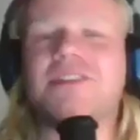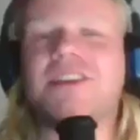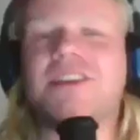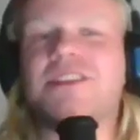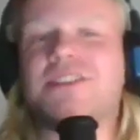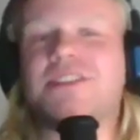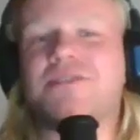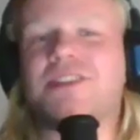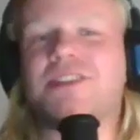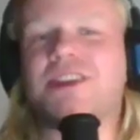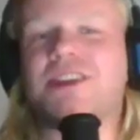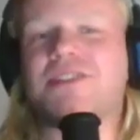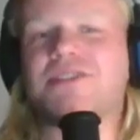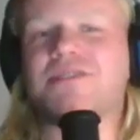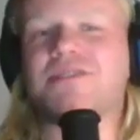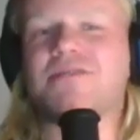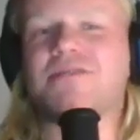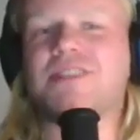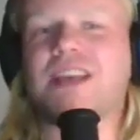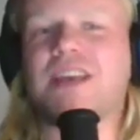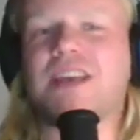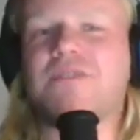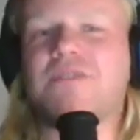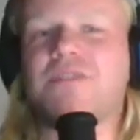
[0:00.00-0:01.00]

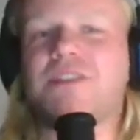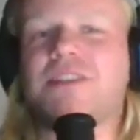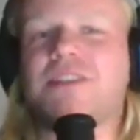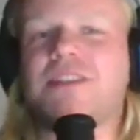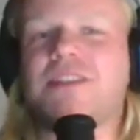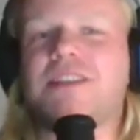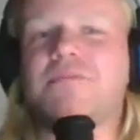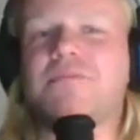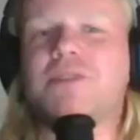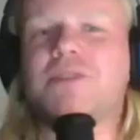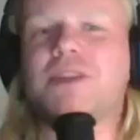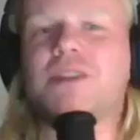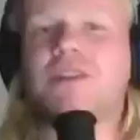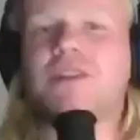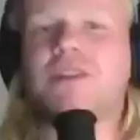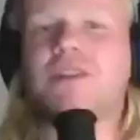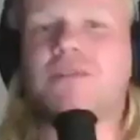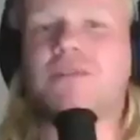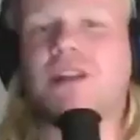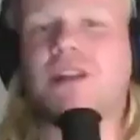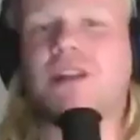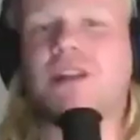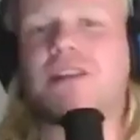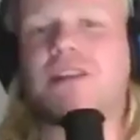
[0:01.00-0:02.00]
international heavy team in the
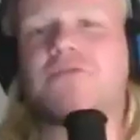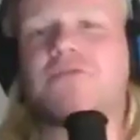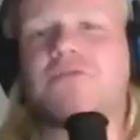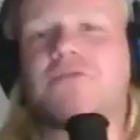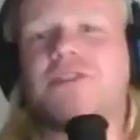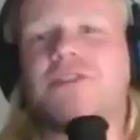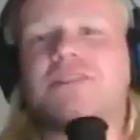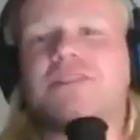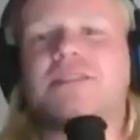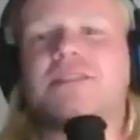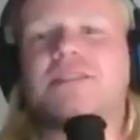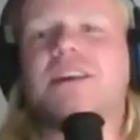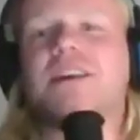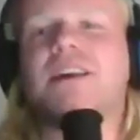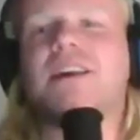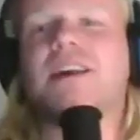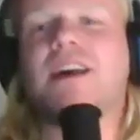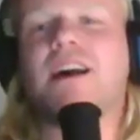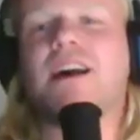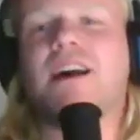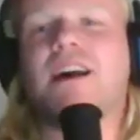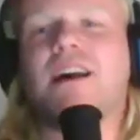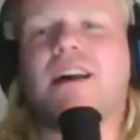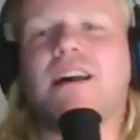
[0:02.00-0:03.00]
Valkyries.
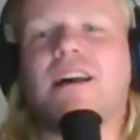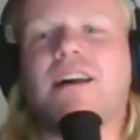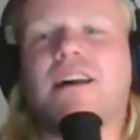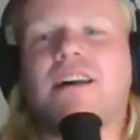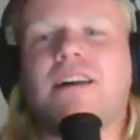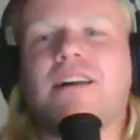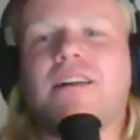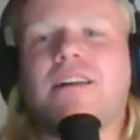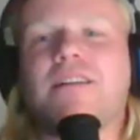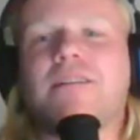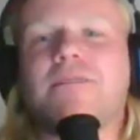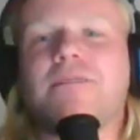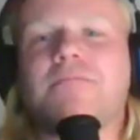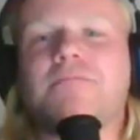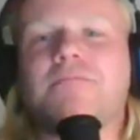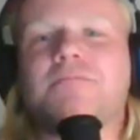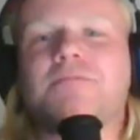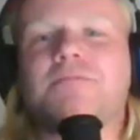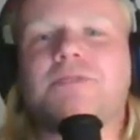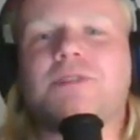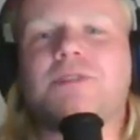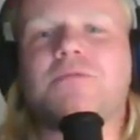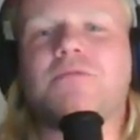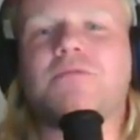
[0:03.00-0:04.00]

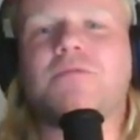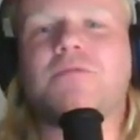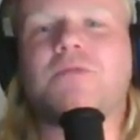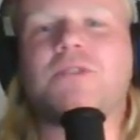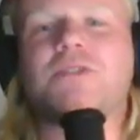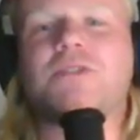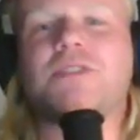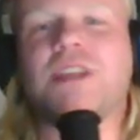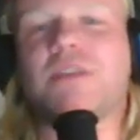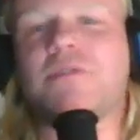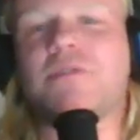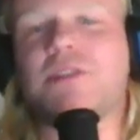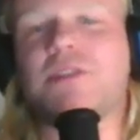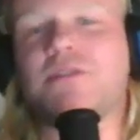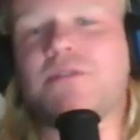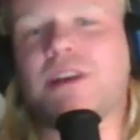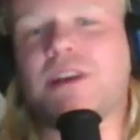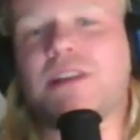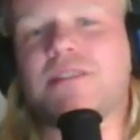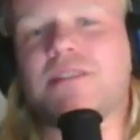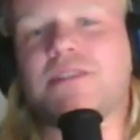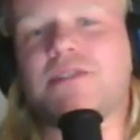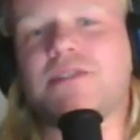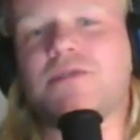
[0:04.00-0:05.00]
So first, I want to
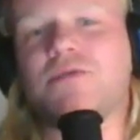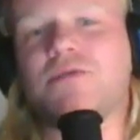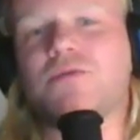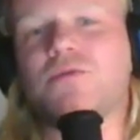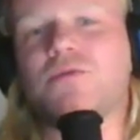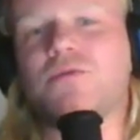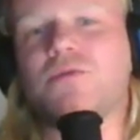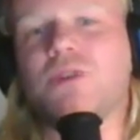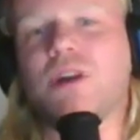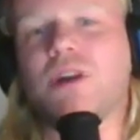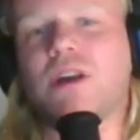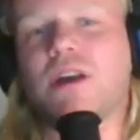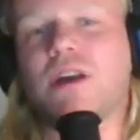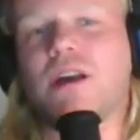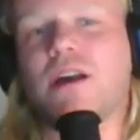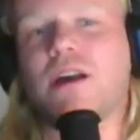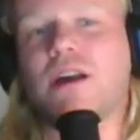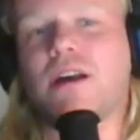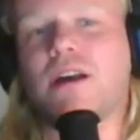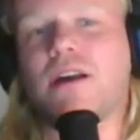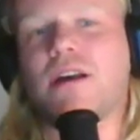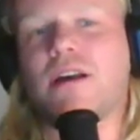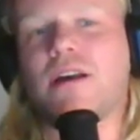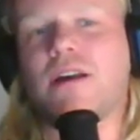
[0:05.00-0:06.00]
ask you,
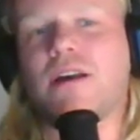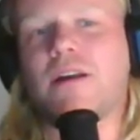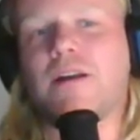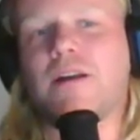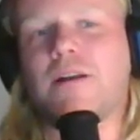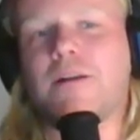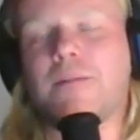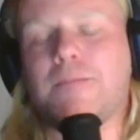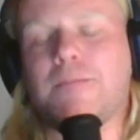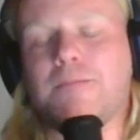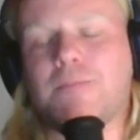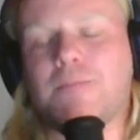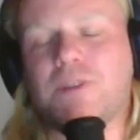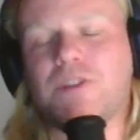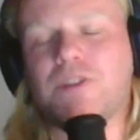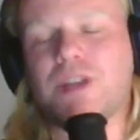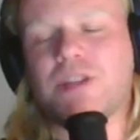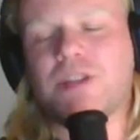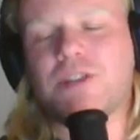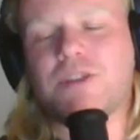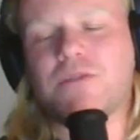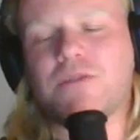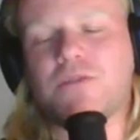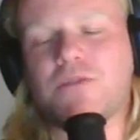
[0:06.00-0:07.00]

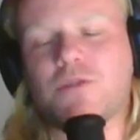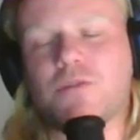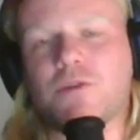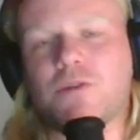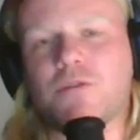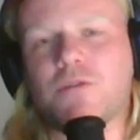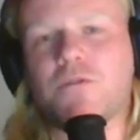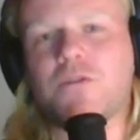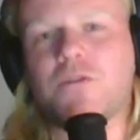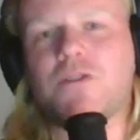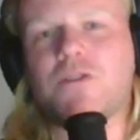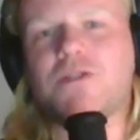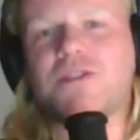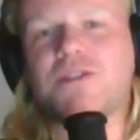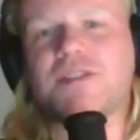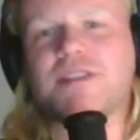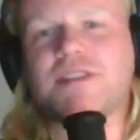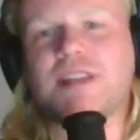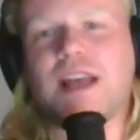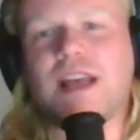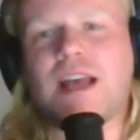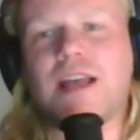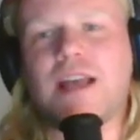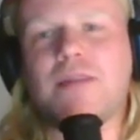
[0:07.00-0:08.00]
judging from your
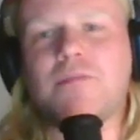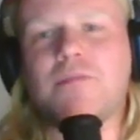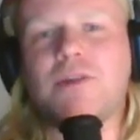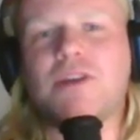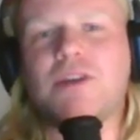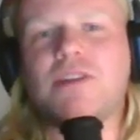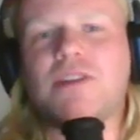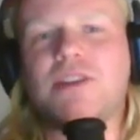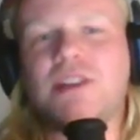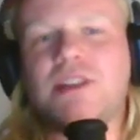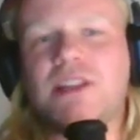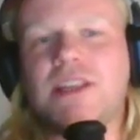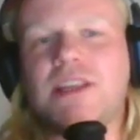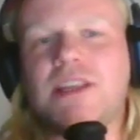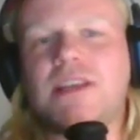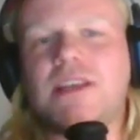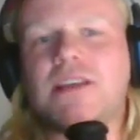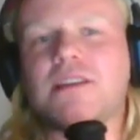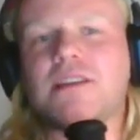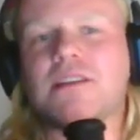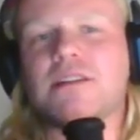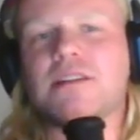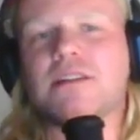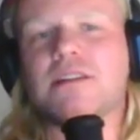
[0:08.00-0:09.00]
first time in the
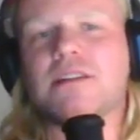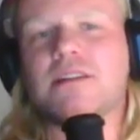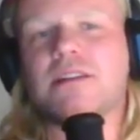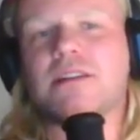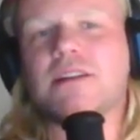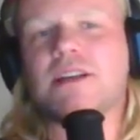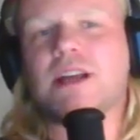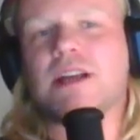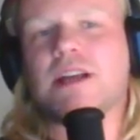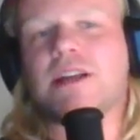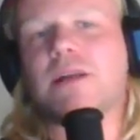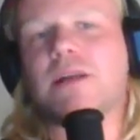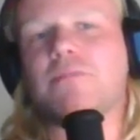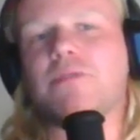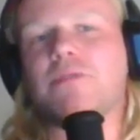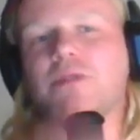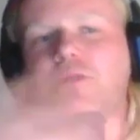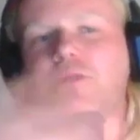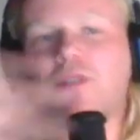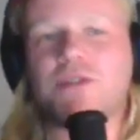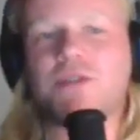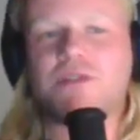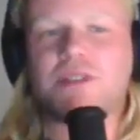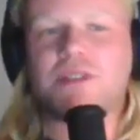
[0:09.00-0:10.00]
league a couple
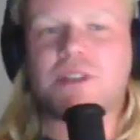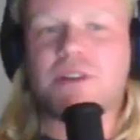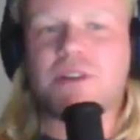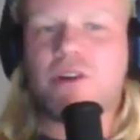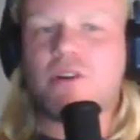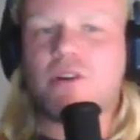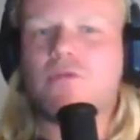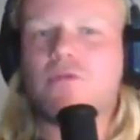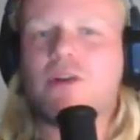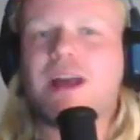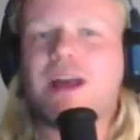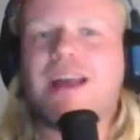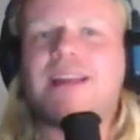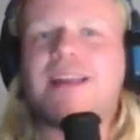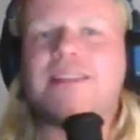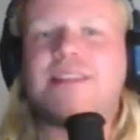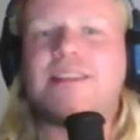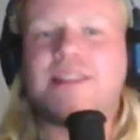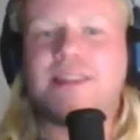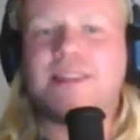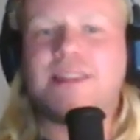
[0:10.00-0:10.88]
of years ago and